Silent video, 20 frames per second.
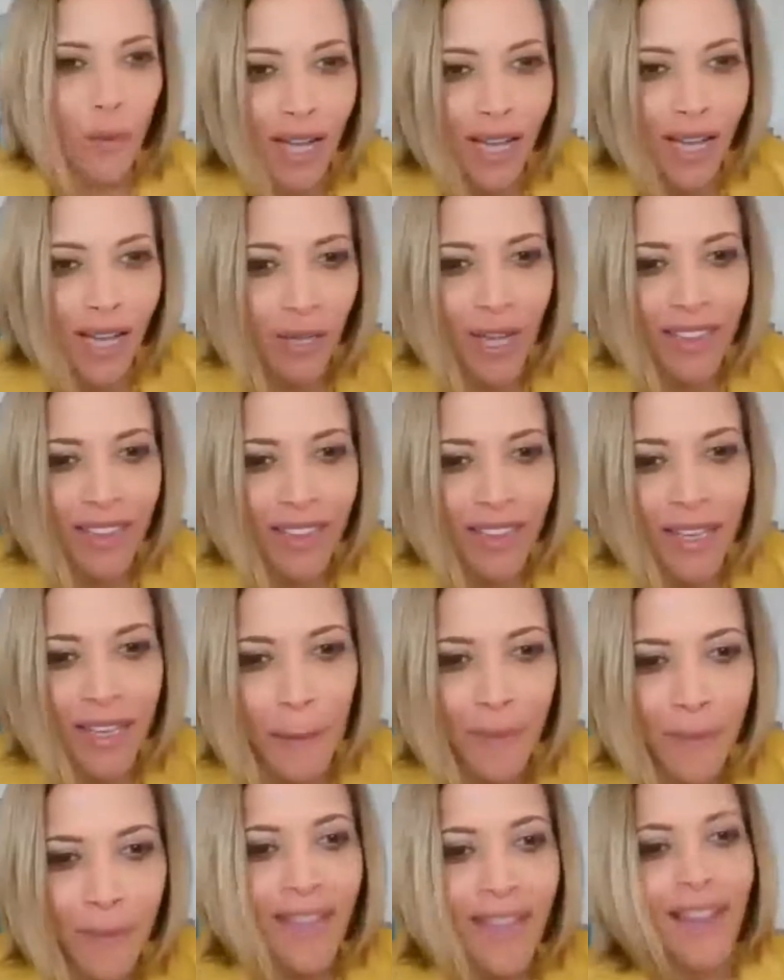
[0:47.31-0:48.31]

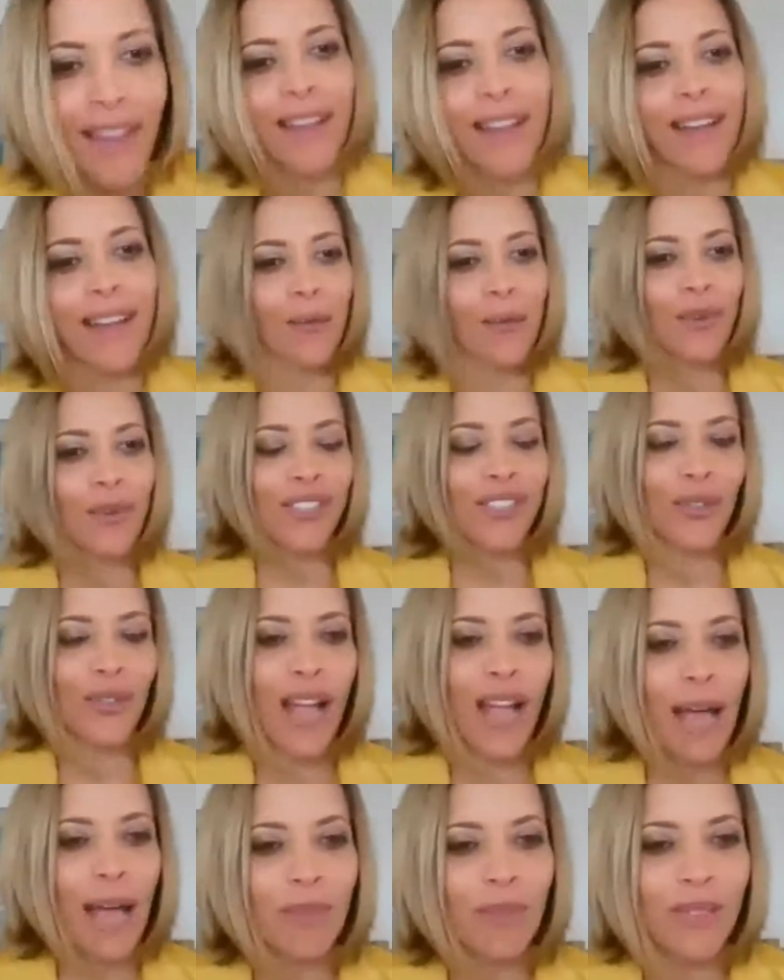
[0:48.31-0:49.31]
Welcome. We're so
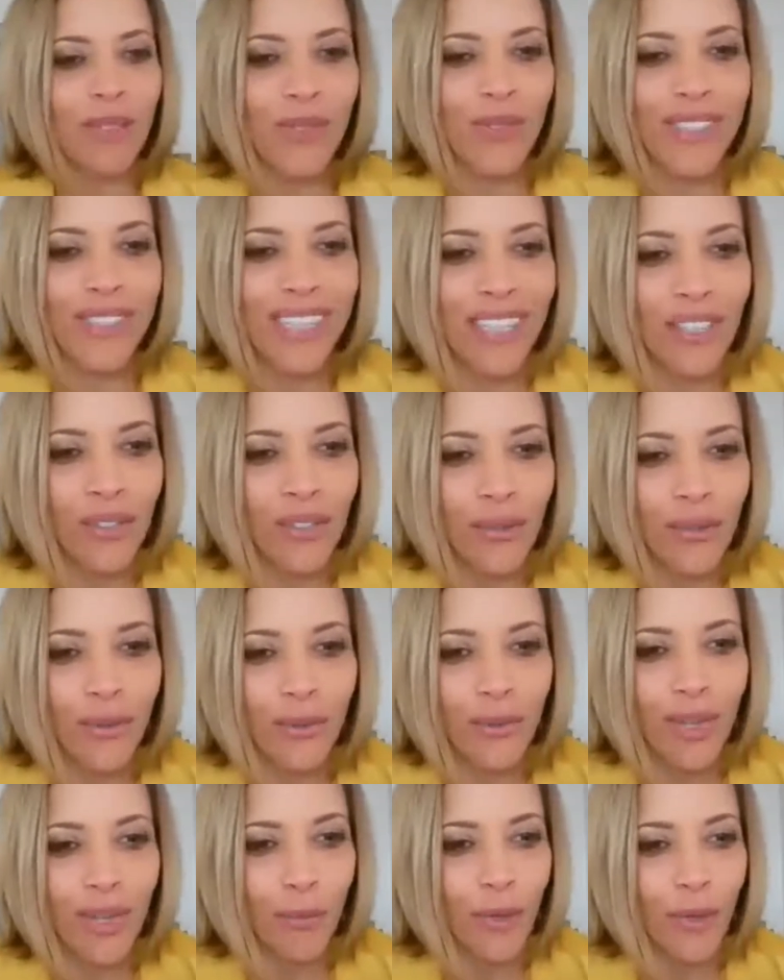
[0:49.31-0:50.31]
happy to see
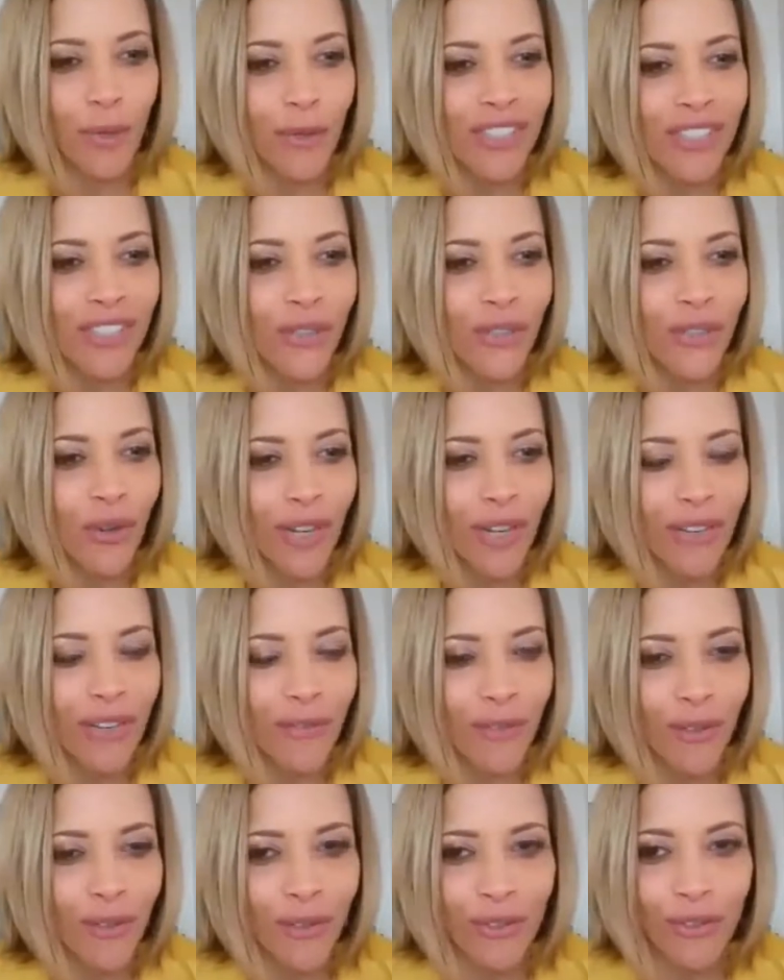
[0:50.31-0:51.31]
you. We are so
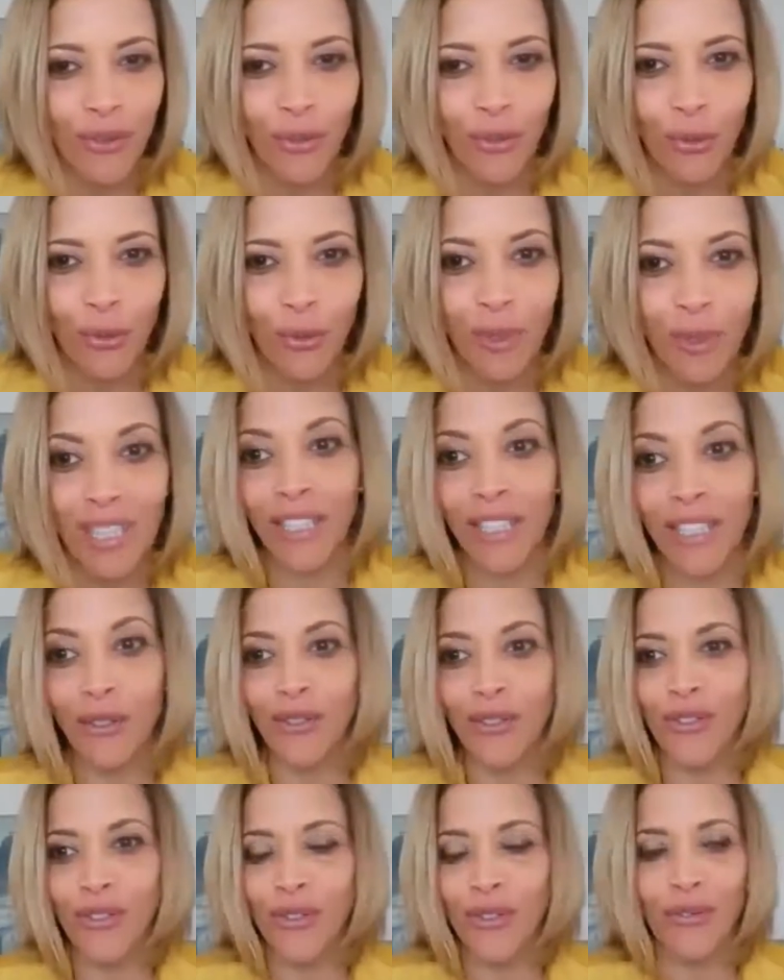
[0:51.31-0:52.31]
grateful to be here to
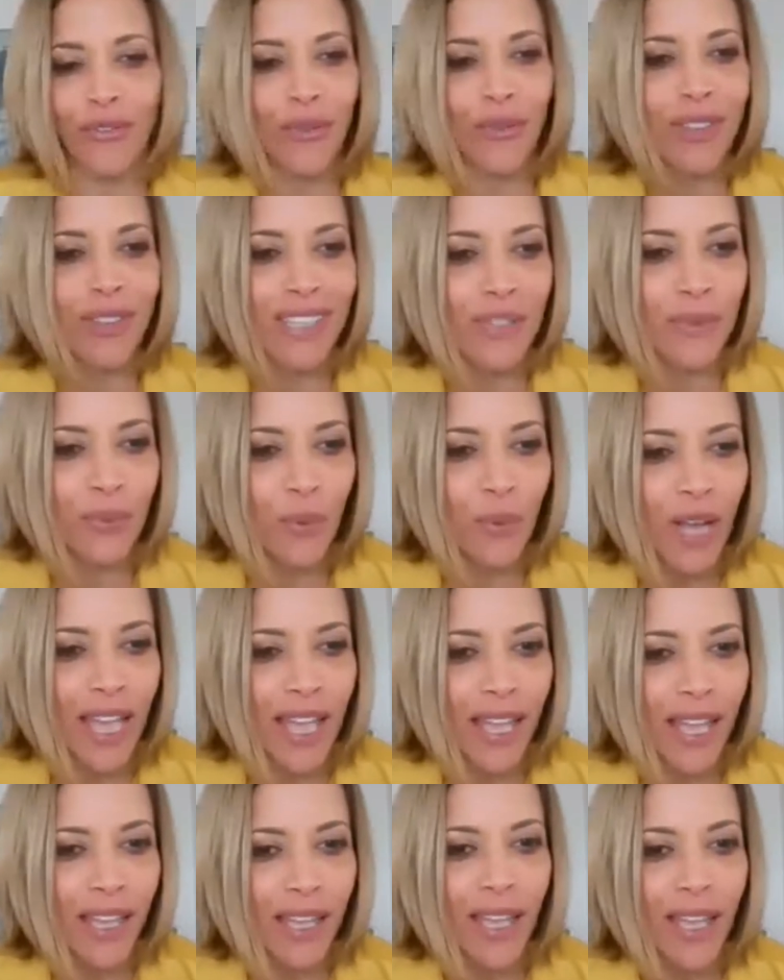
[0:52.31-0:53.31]
serve you in this
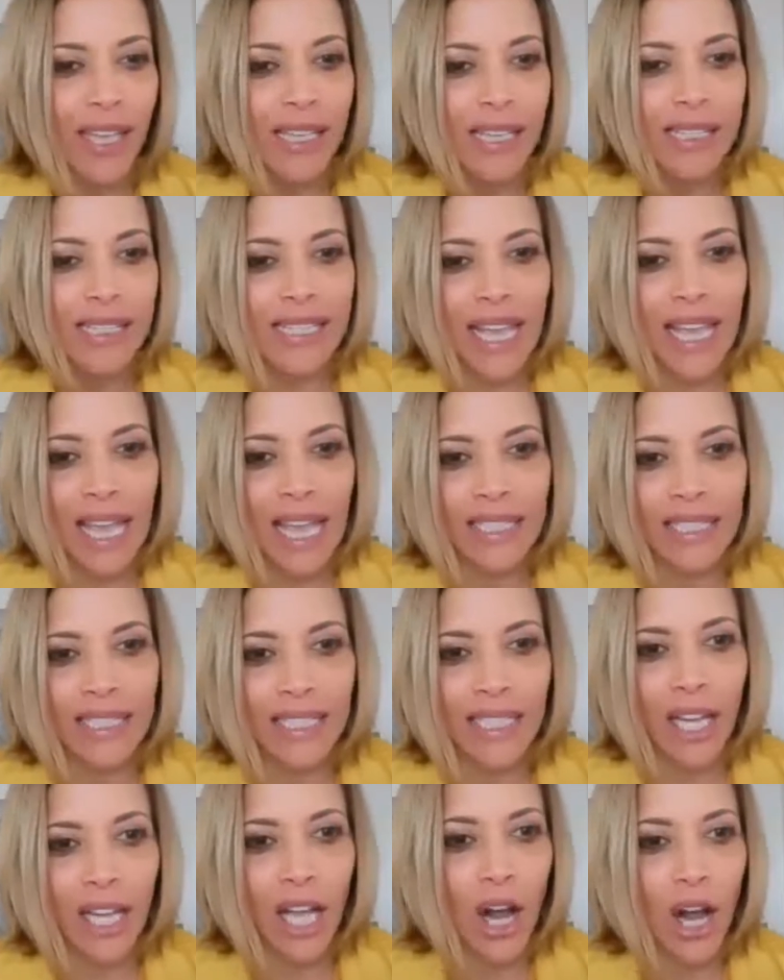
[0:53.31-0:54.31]
way.
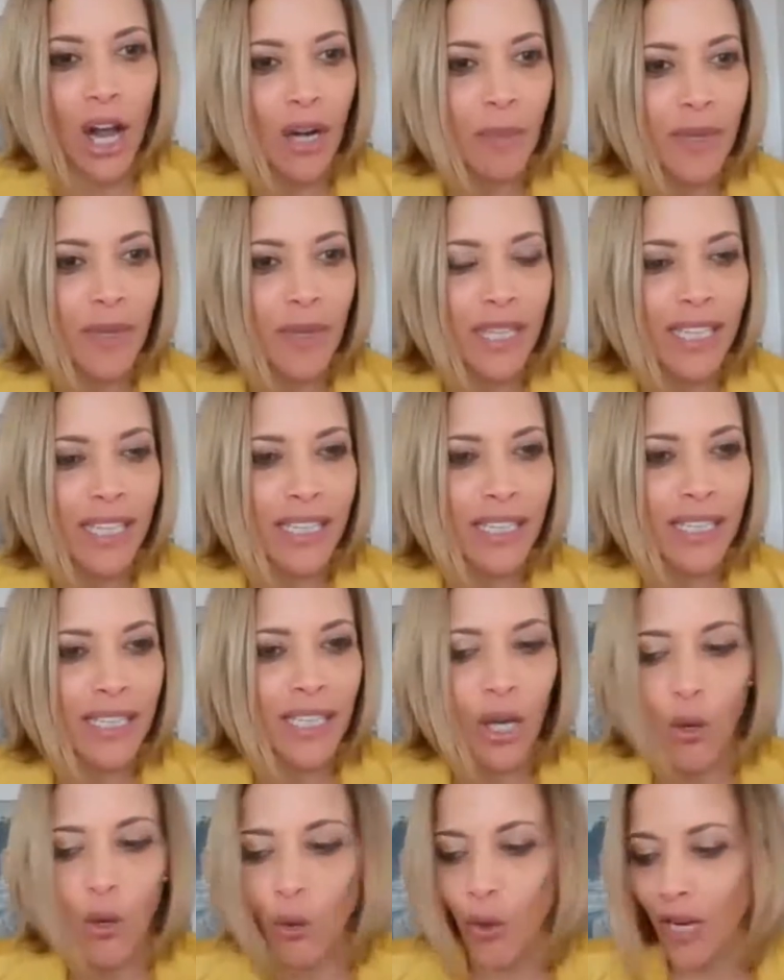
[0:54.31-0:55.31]
Sandy, Carmen,
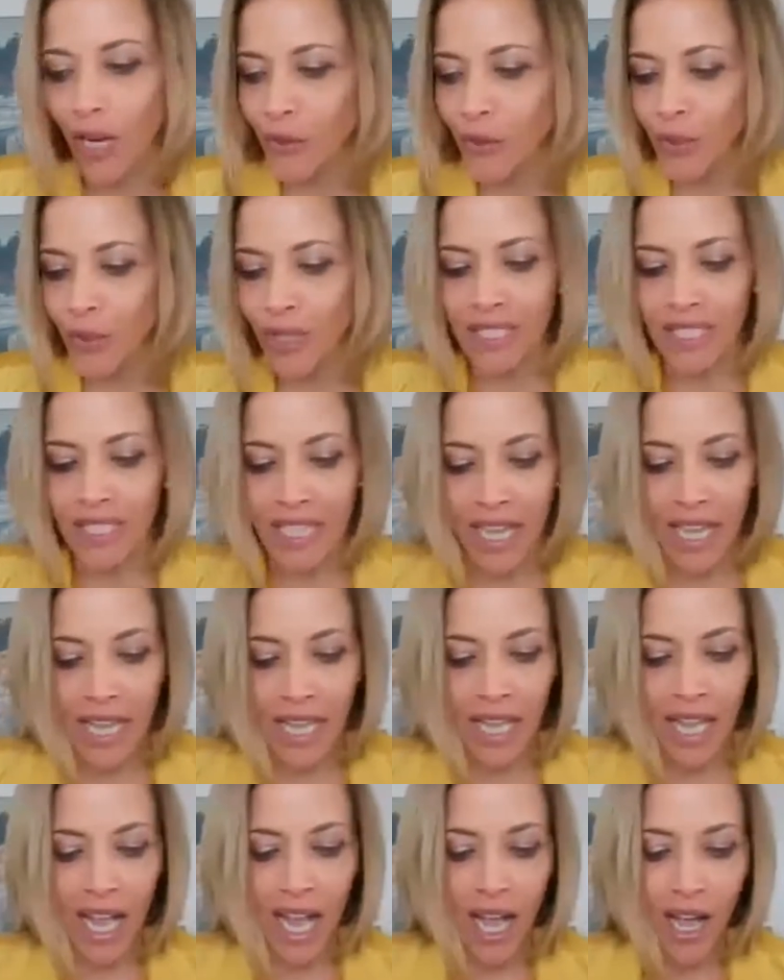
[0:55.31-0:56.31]
or as we
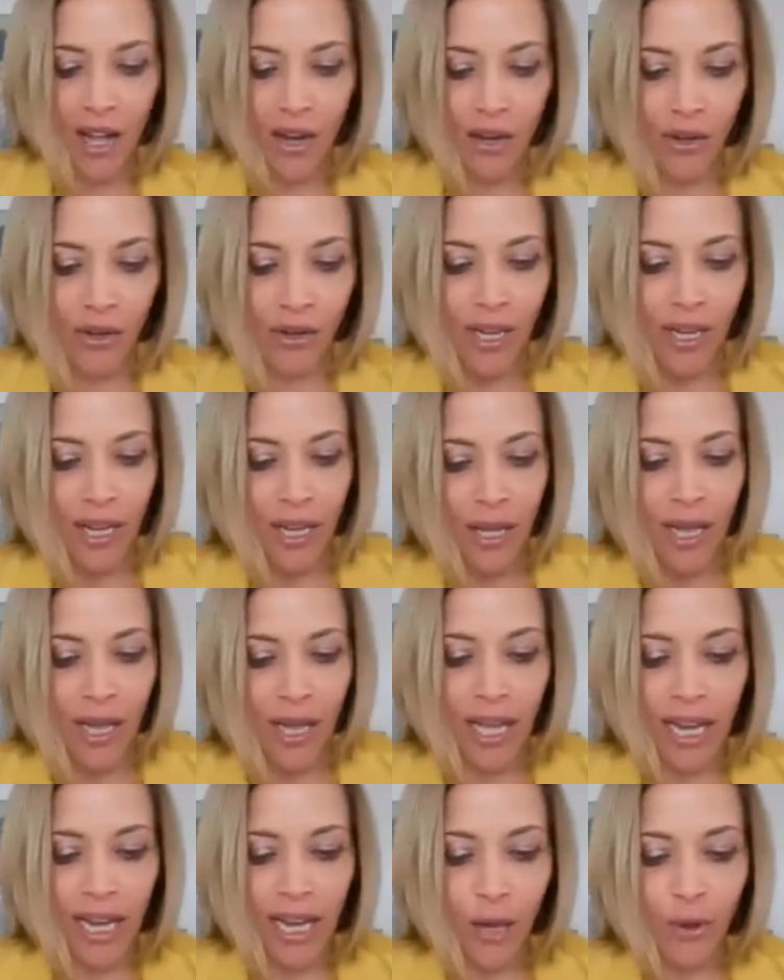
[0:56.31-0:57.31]
say, our
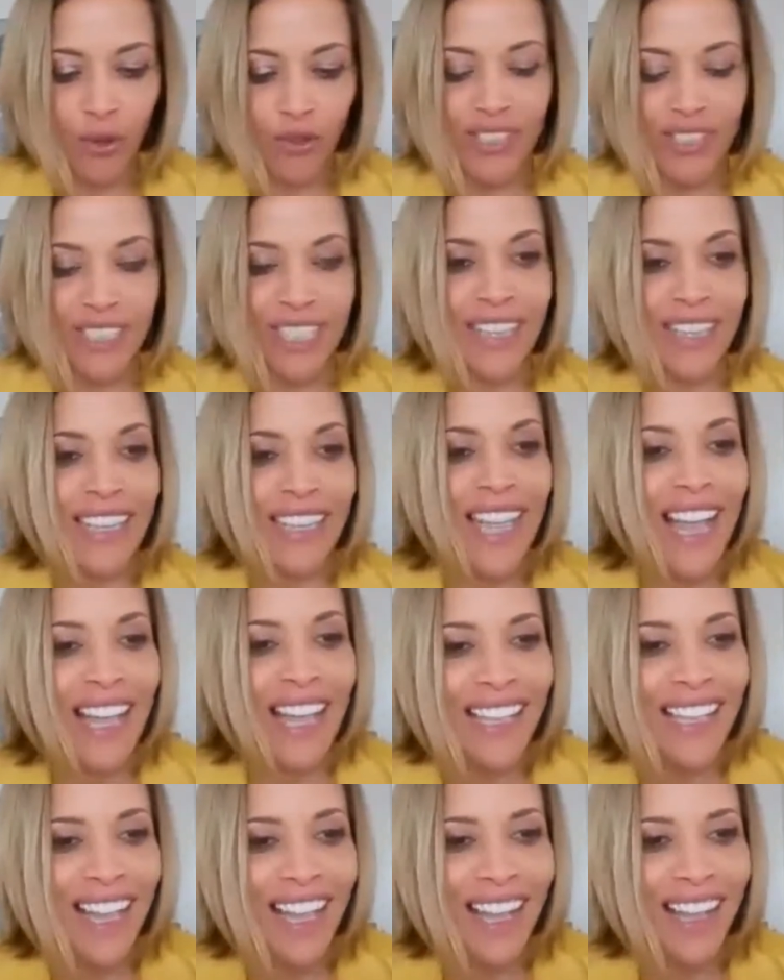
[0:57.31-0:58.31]
La Cocina de
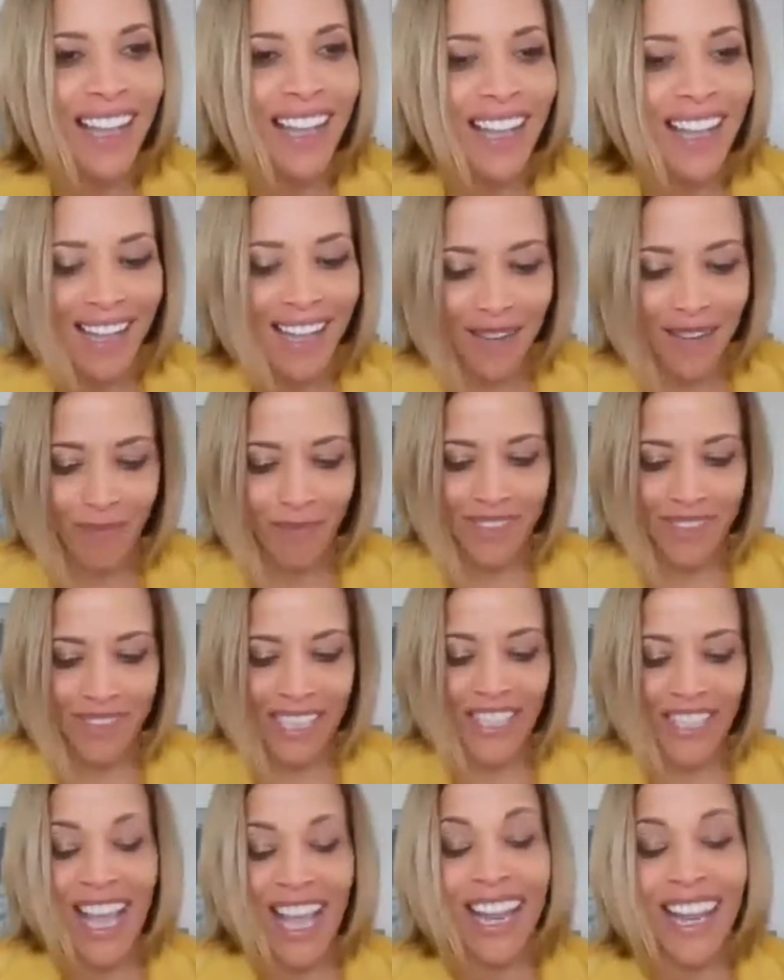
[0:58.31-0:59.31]
Yaya, de
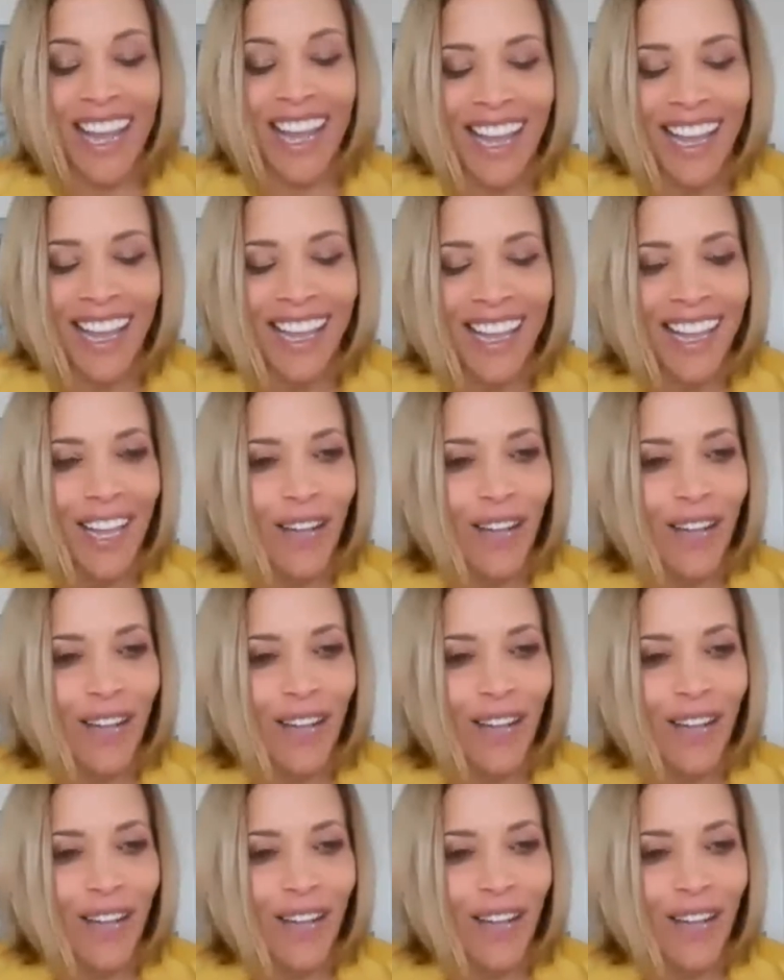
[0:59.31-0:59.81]
Yala.